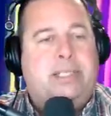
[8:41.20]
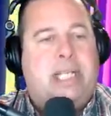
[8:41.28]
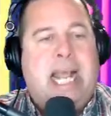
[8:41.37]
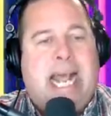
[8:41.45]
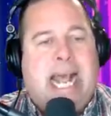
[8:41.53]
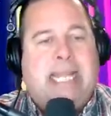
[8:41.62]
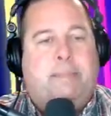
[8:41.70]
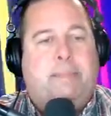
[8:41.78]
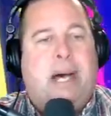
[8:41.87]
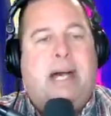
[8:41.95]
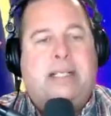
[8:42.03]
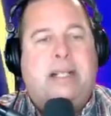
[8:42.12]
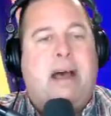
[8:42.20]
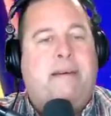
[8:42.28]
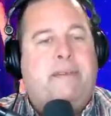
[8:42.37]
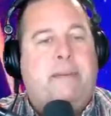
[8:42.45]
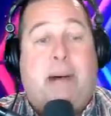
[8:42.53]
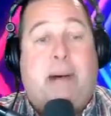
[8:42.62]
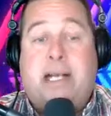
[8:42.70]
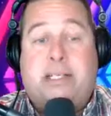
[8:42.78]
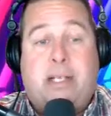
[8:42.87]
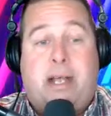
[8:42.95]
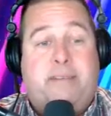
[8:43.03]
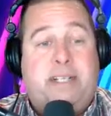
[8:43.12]
at the box,
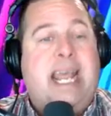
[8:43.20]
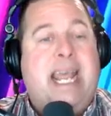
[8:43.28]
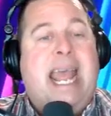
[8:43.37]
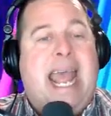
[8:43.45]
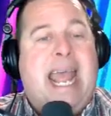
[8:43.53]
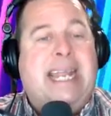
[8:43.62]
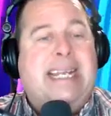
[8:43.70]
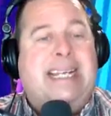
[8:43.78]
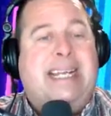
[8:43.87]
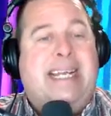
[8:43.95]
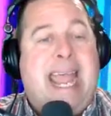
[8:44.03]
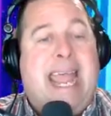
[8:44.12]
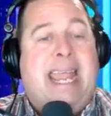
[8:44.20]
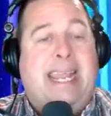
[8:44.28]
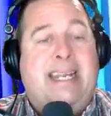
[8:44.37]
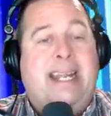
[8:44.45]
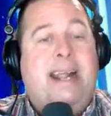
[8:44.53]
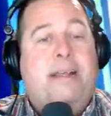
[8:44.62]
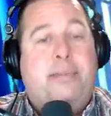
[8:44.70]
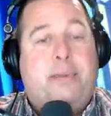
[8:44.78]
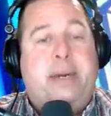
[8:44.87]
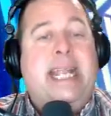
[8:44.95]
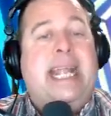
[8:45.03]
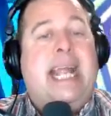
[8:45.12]
office and gained
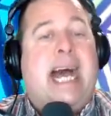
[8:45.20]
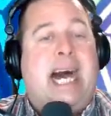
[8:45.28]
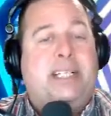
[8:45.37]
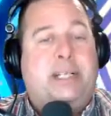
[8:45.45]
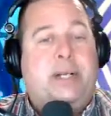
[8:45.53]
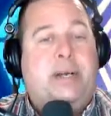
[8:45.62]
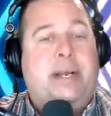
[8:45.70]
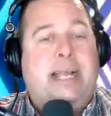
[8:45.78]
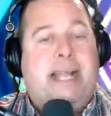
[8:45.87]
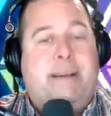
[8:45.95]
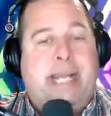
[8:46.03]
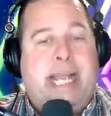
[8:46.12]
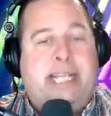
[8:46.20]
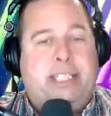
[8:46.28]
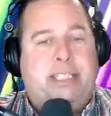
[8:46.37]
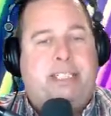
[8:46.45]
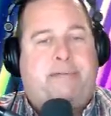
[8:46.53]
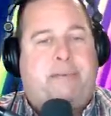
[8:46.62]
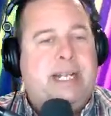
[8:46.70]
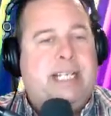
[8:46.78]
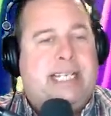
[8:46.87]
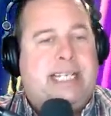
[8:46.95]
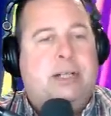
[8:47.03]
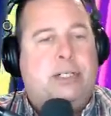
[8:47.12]
three Oscar nominations for its
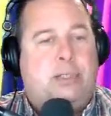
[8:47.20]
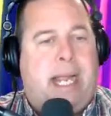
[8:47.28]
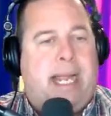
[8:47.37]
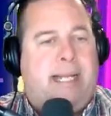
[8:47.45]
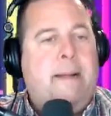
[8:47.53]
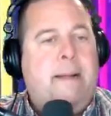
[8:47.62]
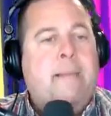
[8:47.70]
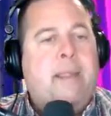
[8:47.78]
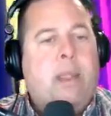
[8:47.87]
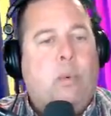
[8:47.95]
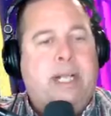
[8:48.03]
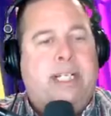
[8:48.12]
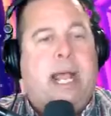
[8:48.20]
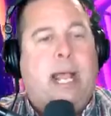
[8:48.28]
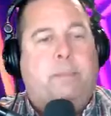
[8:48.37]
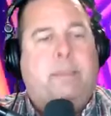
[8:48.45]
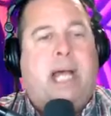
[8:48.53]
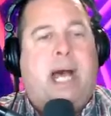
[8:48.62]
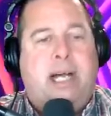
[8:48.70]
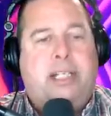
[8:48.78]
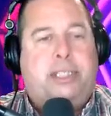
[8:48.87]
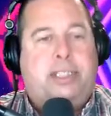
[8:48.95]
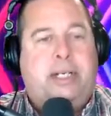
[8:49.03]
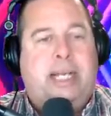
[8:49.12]
soundtrack, which helped
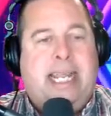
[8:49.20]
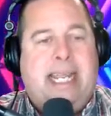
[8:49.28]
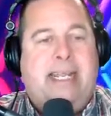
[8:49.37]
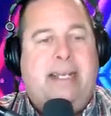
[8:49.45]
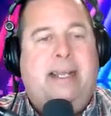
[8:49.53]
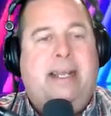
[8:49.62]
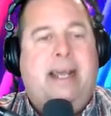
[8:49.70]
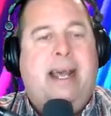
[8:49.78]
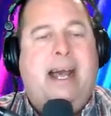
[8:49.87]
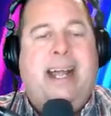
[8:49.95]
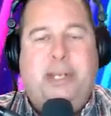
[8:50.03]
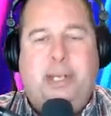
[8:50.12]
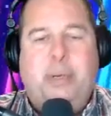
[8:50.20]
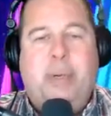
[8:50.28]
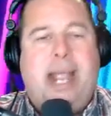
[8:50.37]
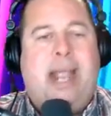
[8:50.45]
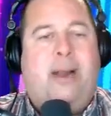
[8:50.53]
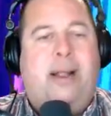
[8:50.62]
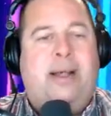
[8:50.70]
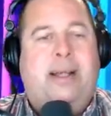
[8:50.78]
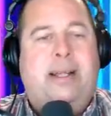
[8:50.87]
usher in a new era